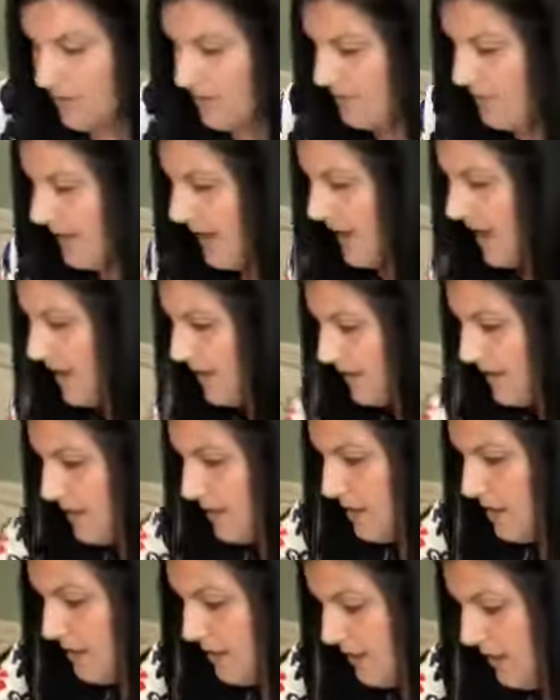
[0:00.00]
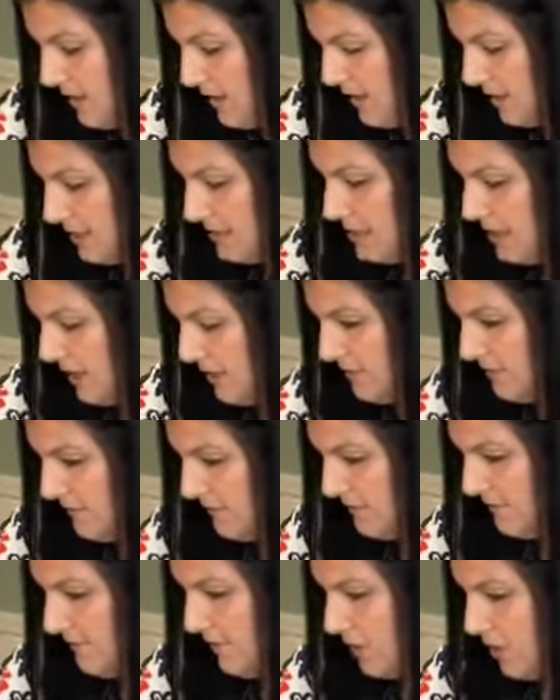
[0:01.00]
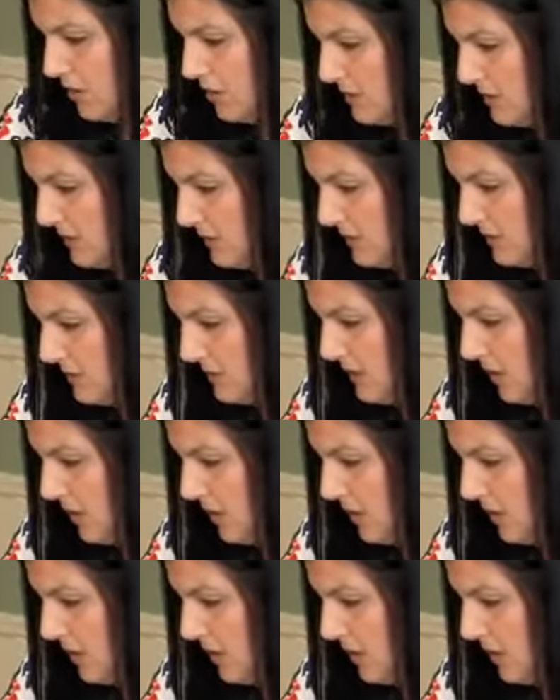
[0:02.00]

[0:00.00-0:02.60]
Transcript: on the back done first.